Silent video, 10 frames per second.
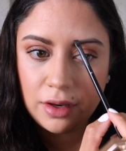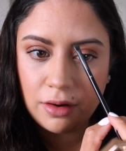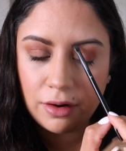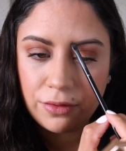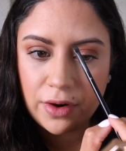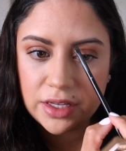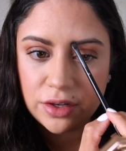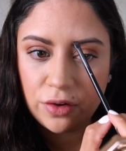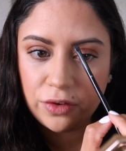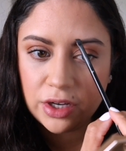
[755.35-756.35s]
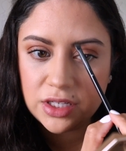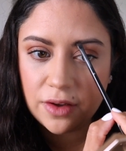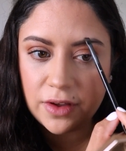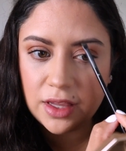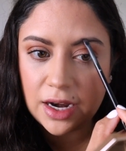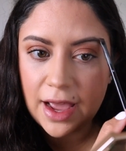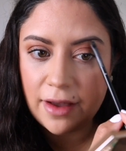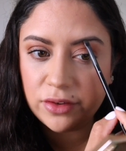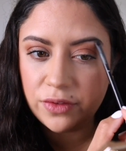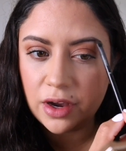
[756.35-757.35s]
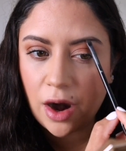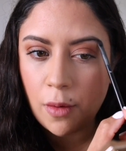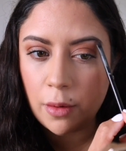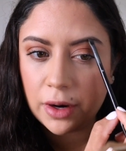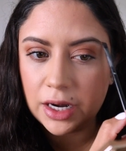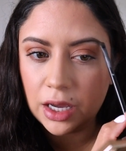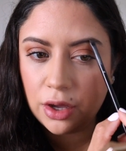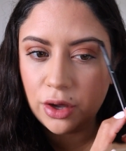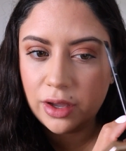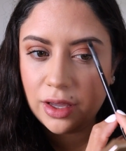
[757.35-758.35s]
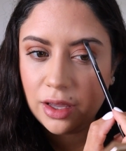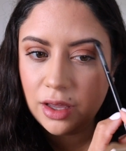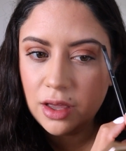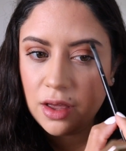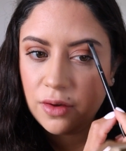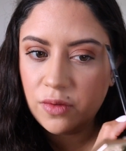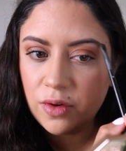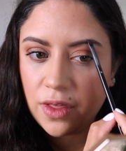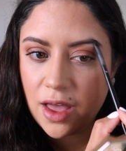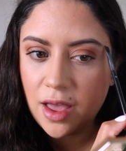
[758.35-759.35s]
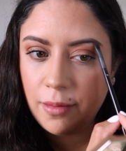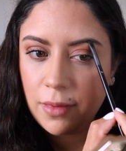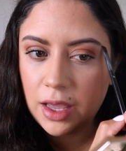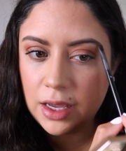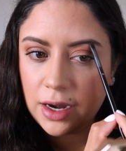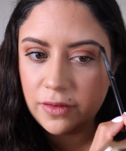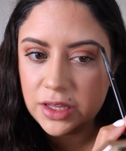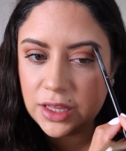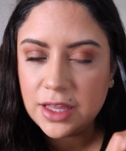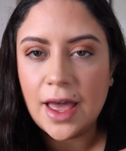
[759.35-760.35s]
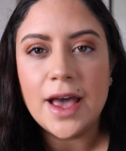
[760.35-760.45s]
our friends over and stuff, and then I have to figure out what we're gonna cook for them and everything like